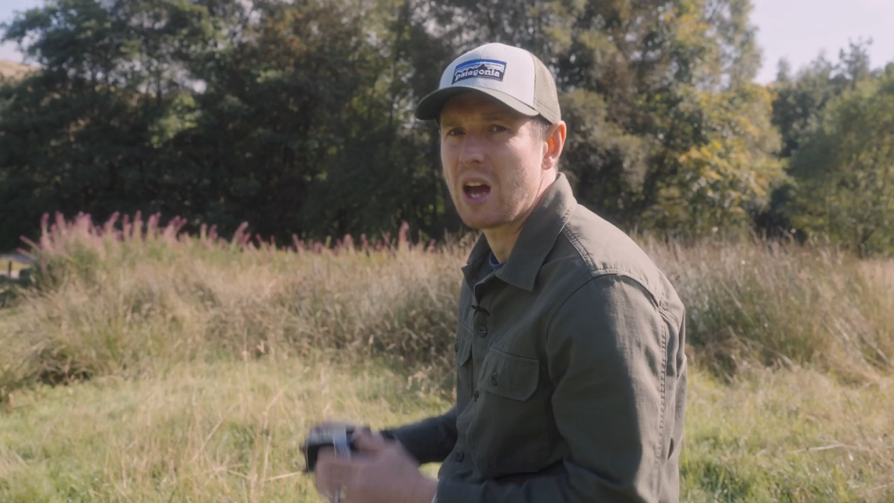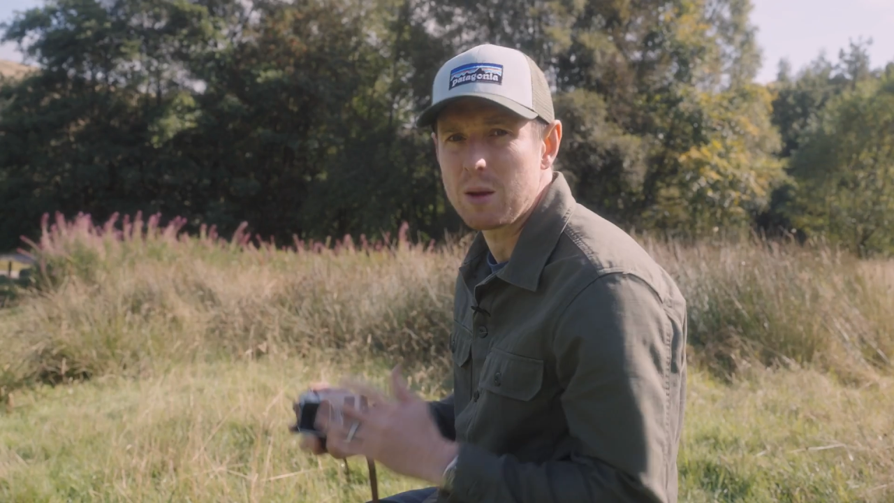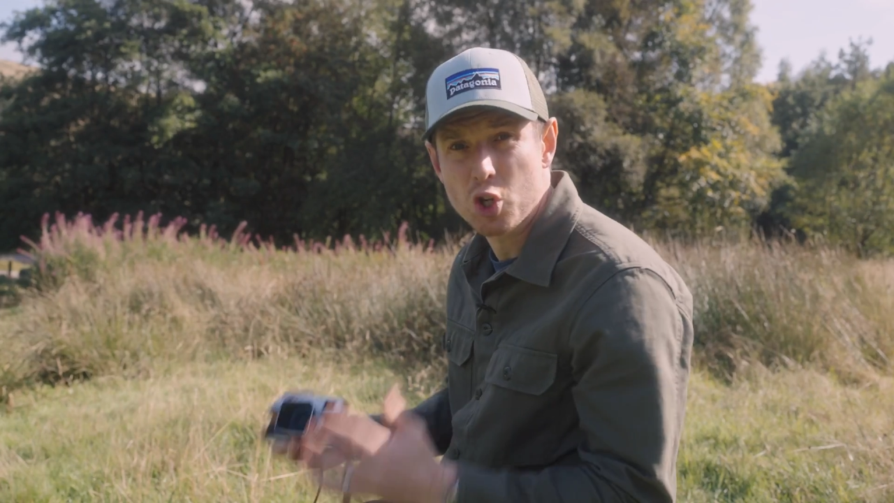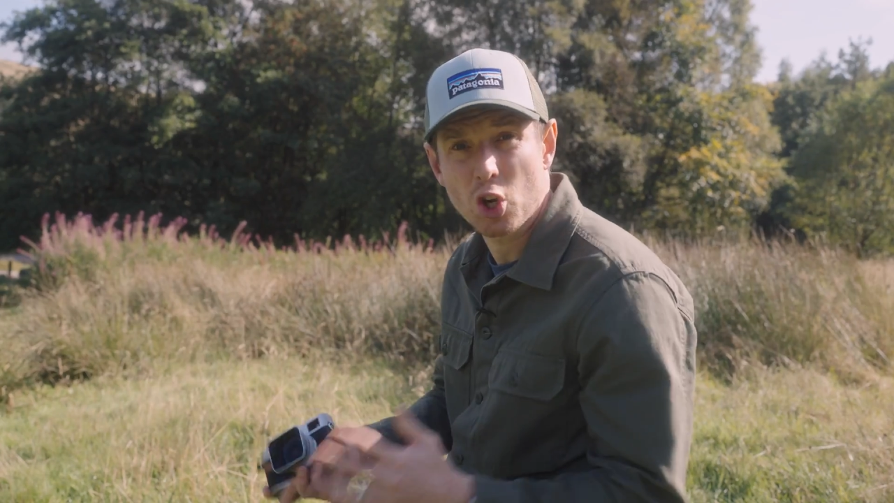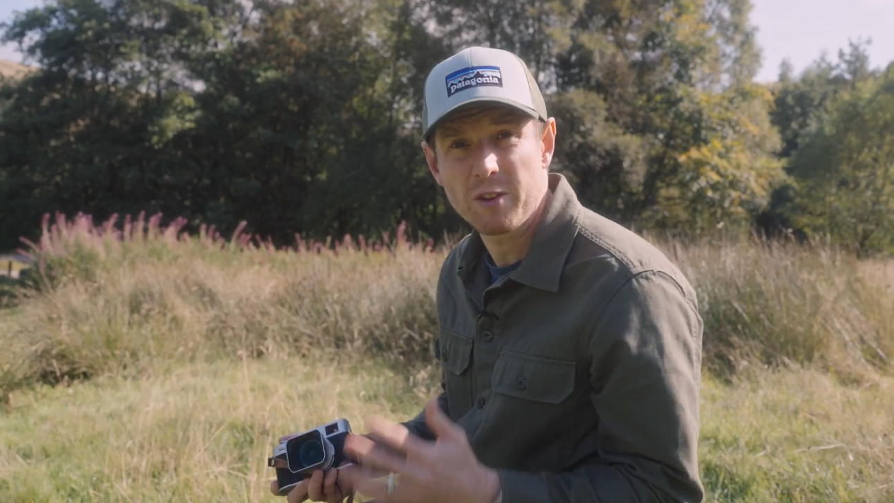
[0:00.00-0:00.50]
I'm
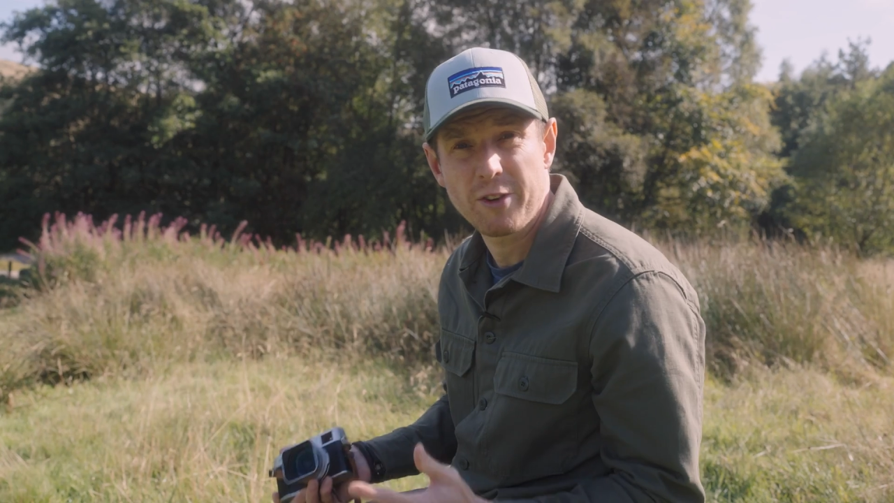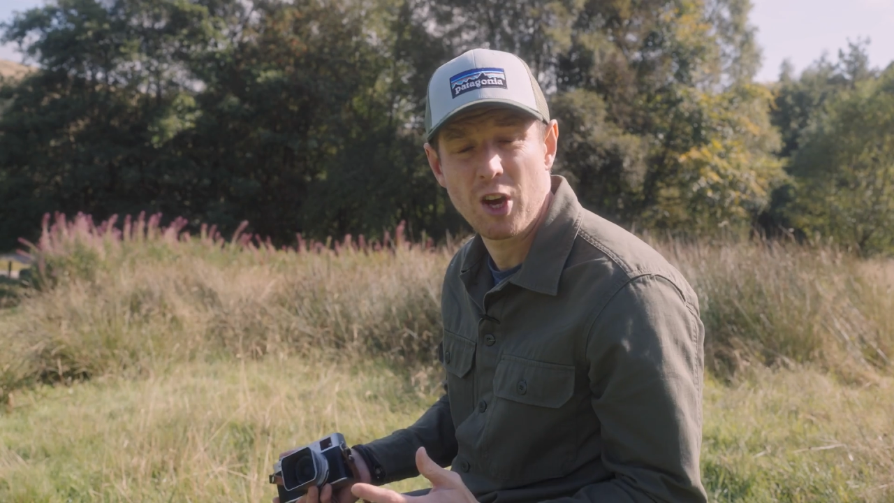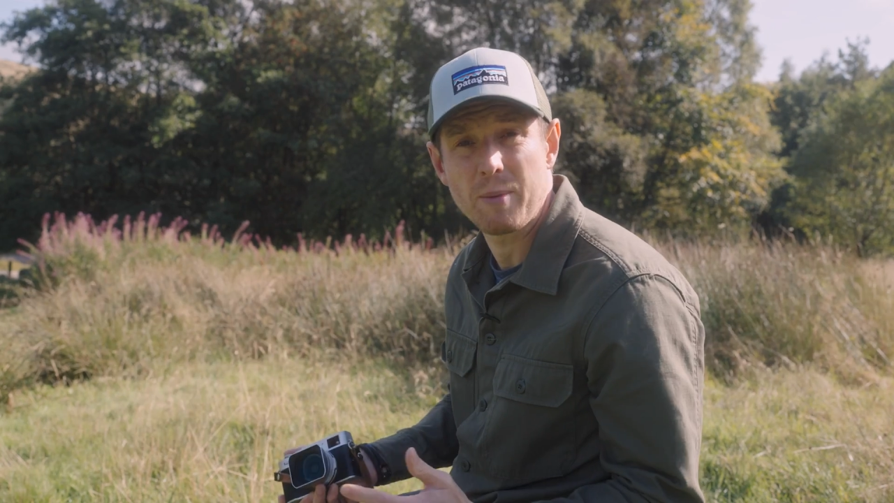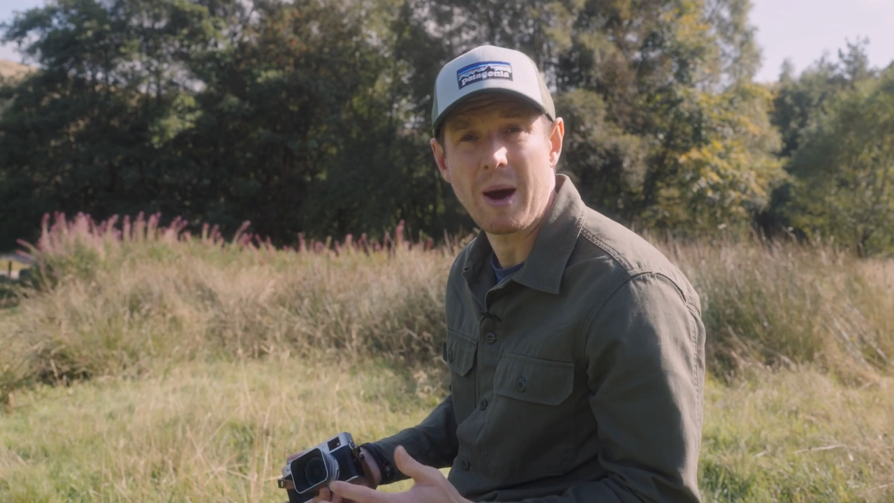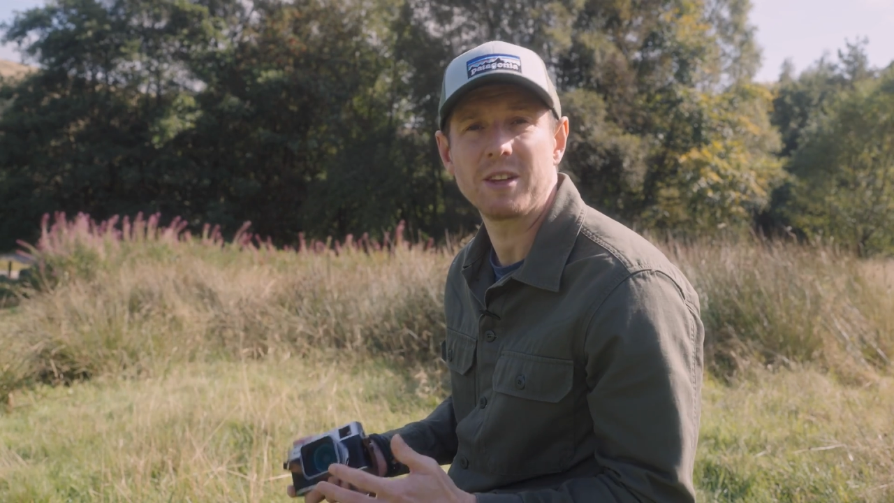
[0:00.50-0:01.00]
sure you've
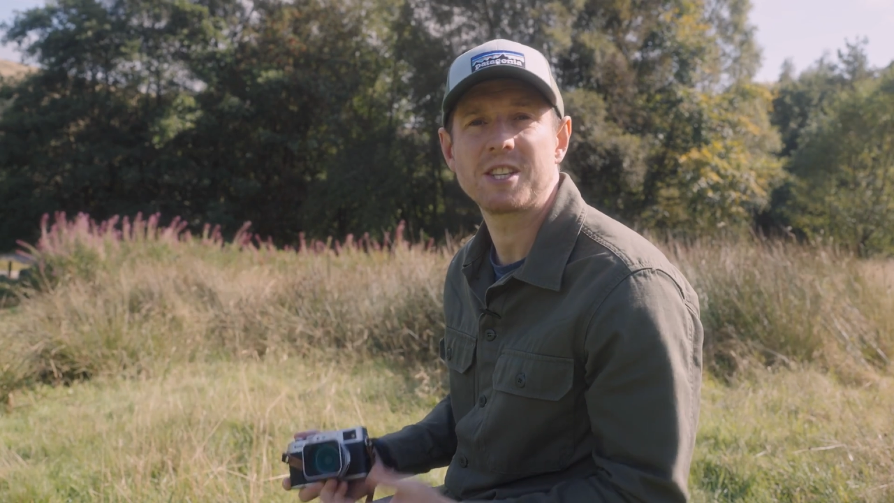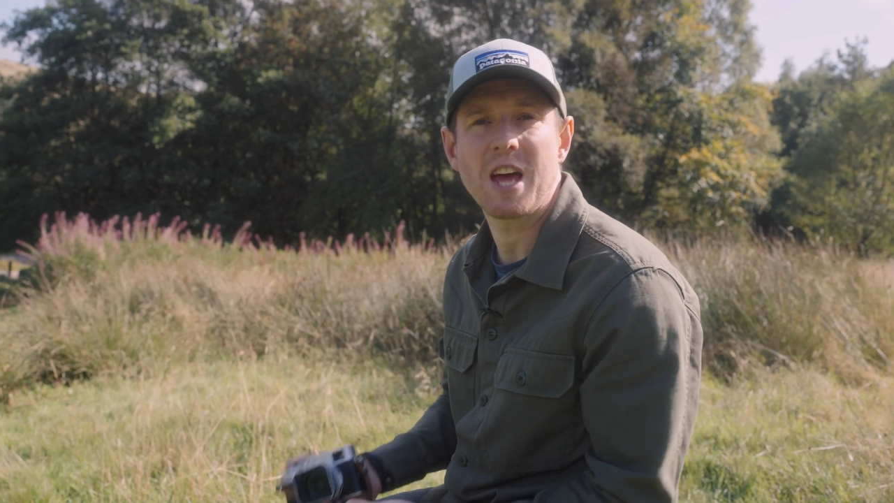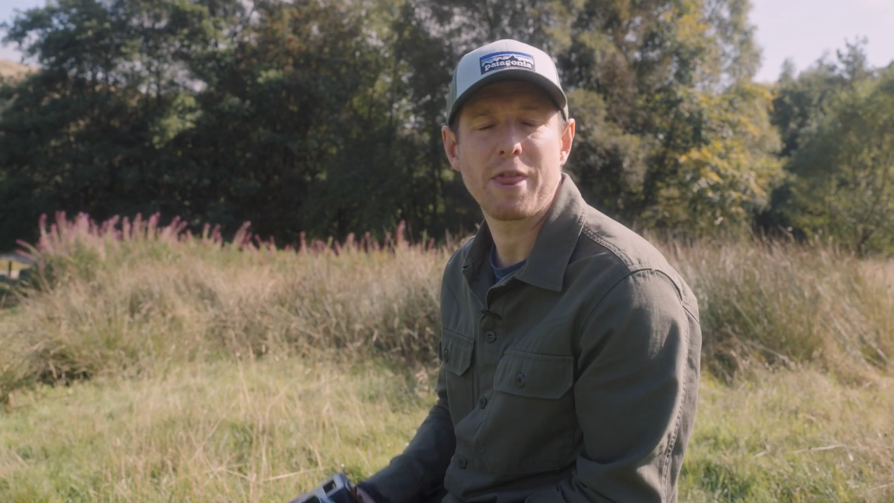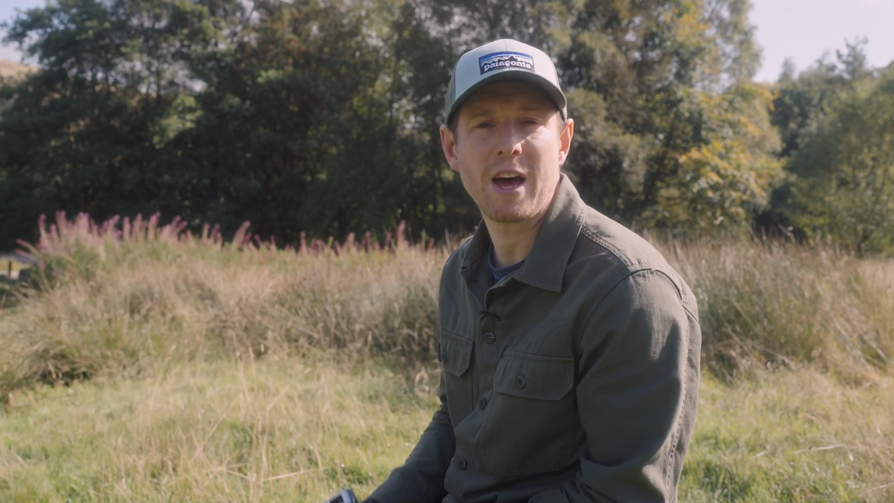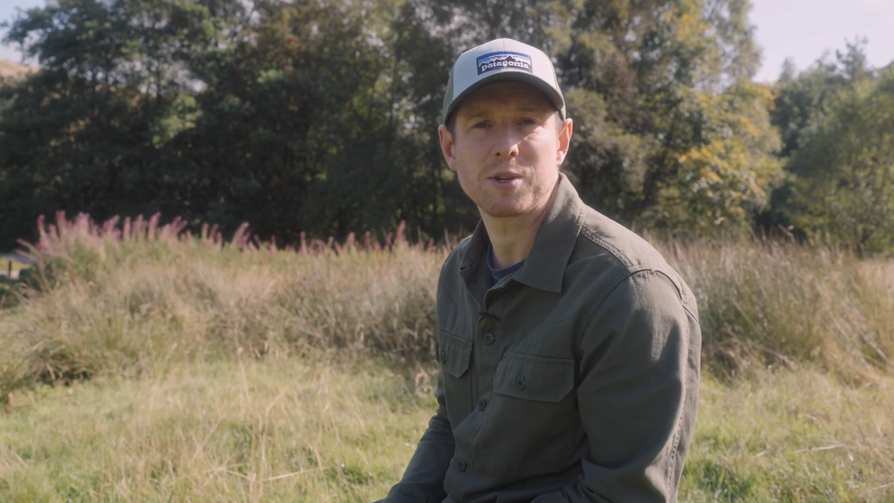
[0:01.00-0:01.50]
heard about the
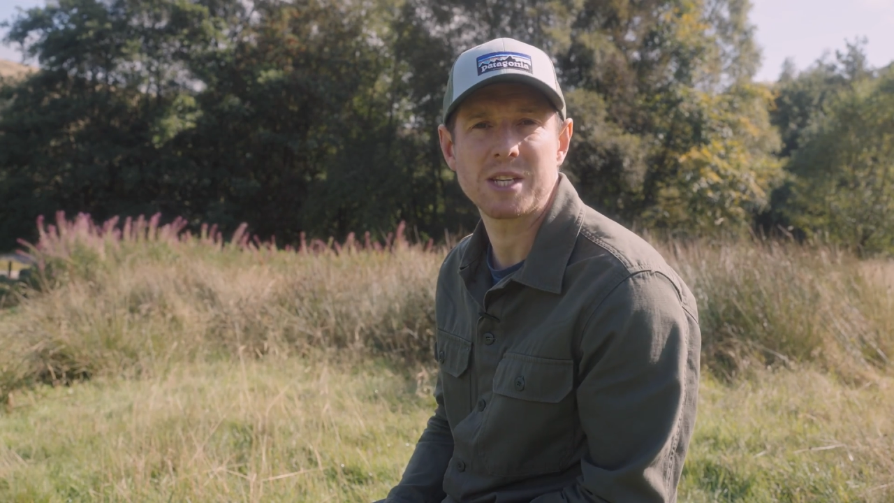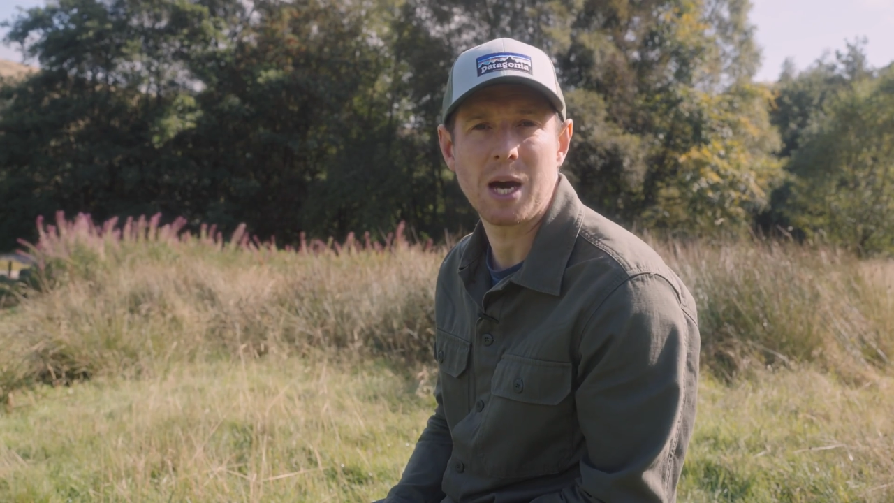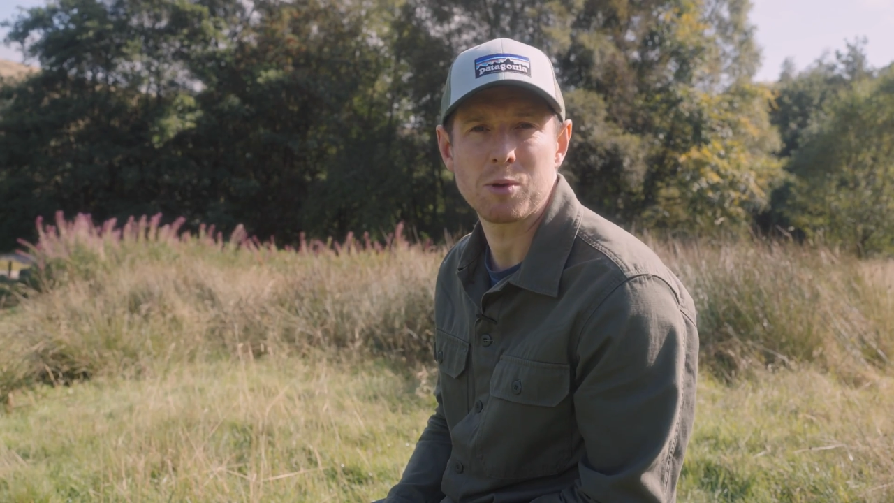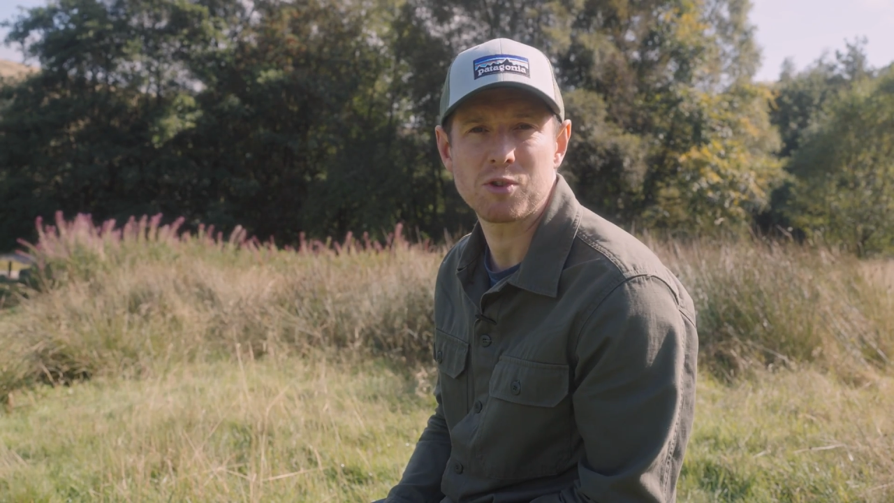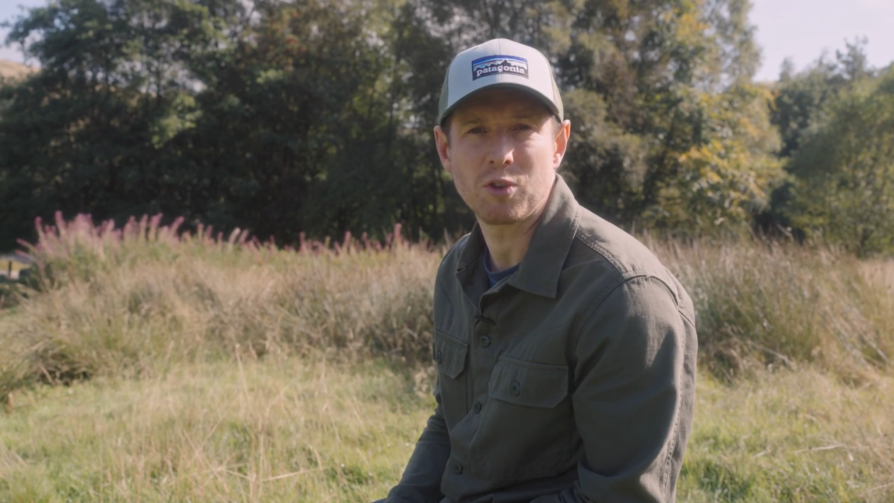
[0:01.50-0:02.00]
10,000
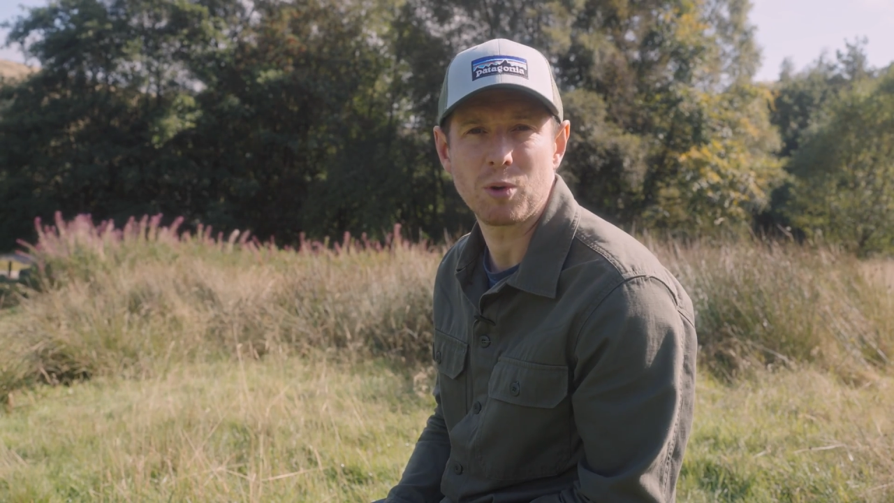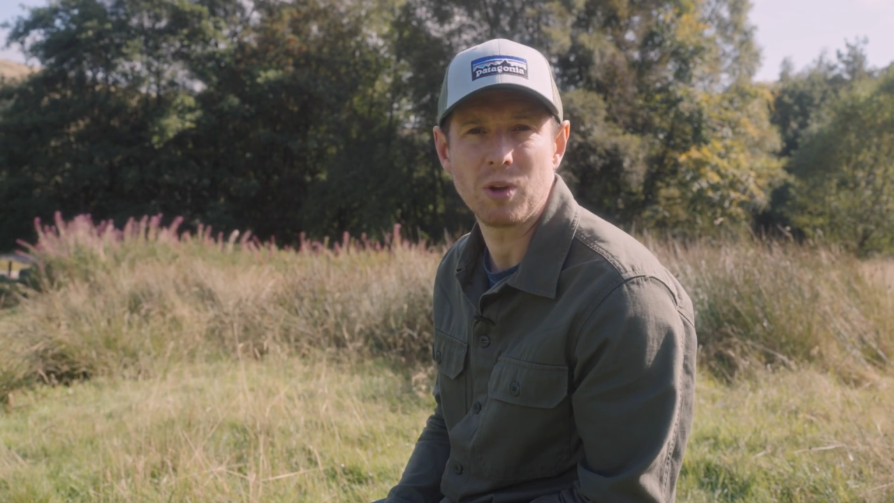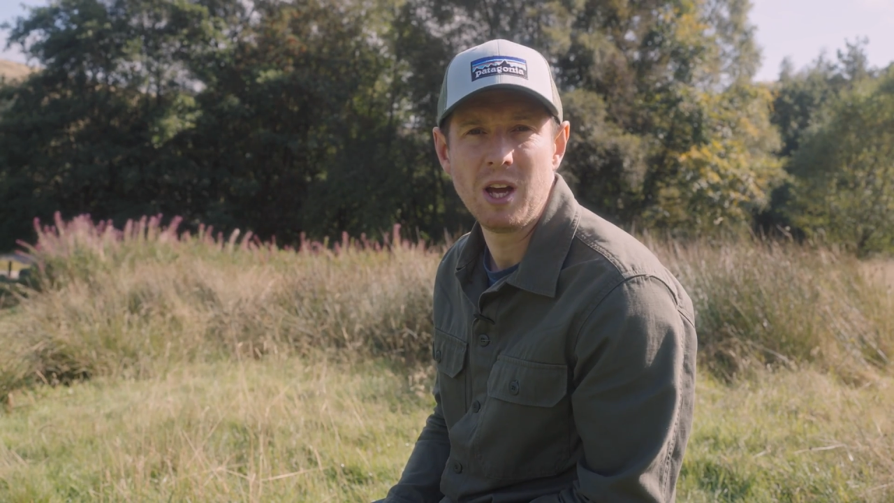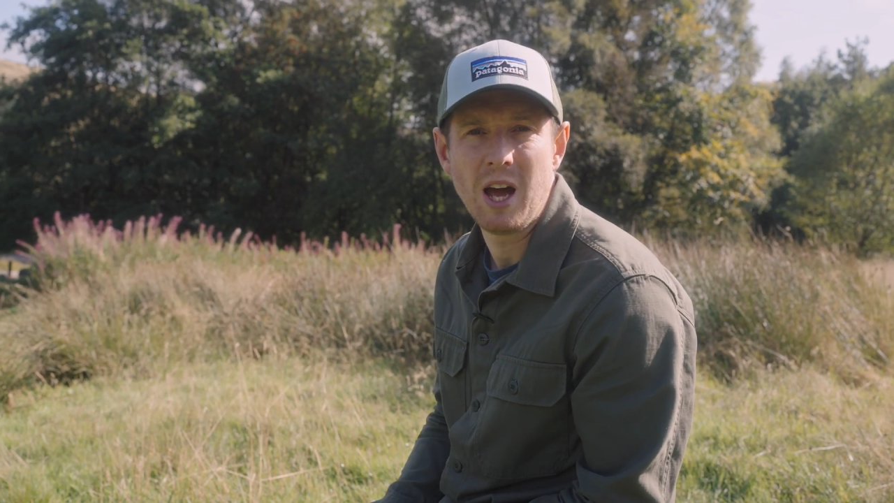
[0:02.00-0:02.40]
hours rule